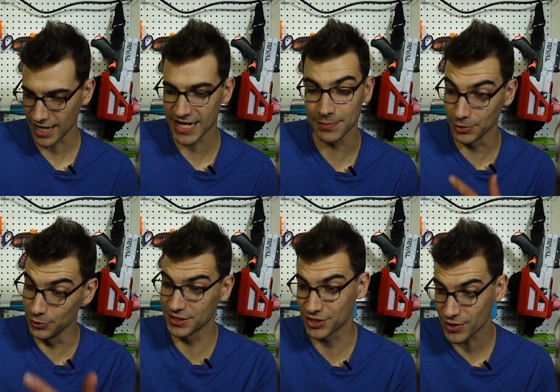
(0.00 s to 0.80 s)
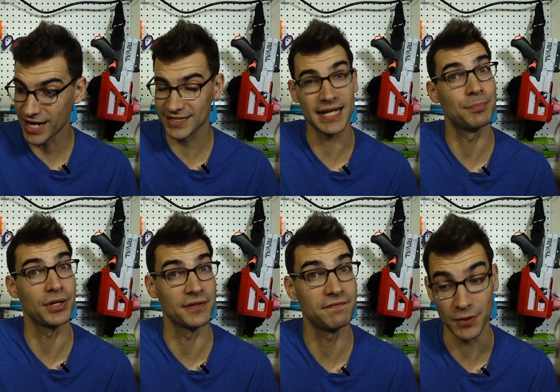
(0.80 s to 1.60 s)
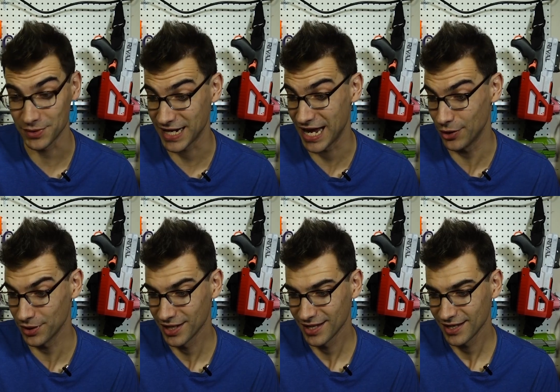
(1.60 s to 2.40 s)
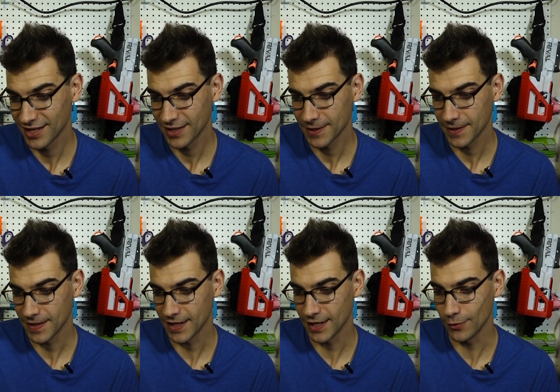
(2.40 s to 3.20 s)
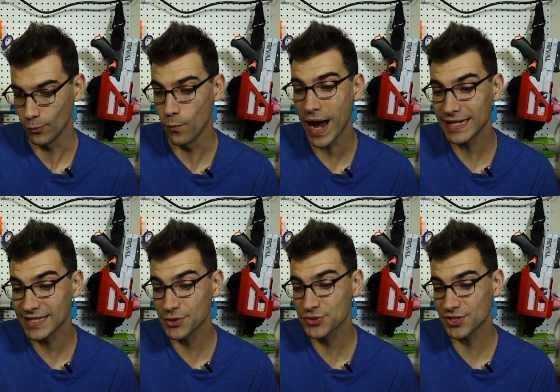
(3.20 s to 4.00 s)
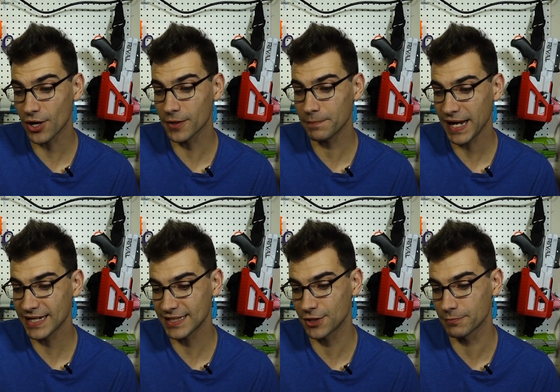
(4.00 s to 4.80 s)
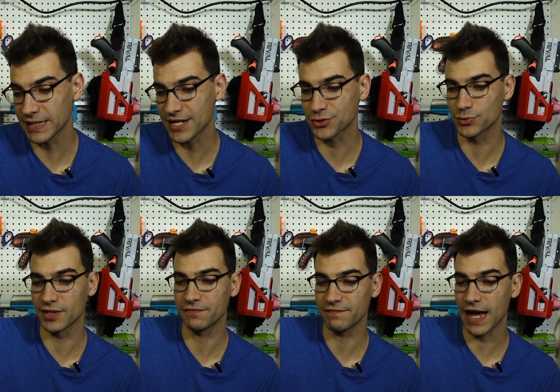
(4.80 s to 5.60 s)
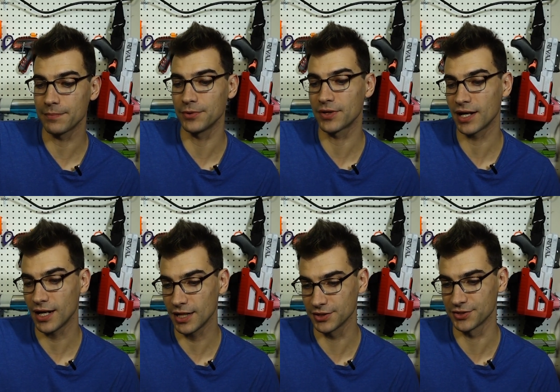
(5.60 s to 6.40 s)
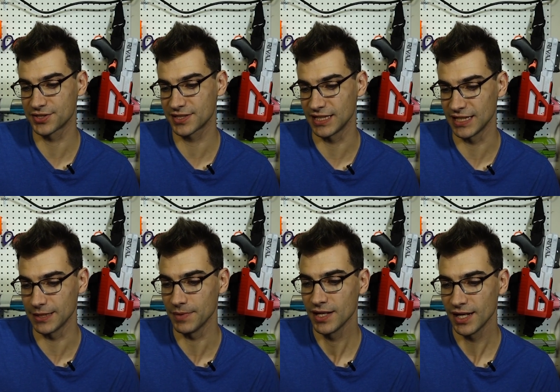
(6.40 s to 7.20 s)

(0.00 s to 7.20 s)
I keep losing tracks. I keep putting the phone down. Uh, when did you start painting your blasters with the Fabu color scheme?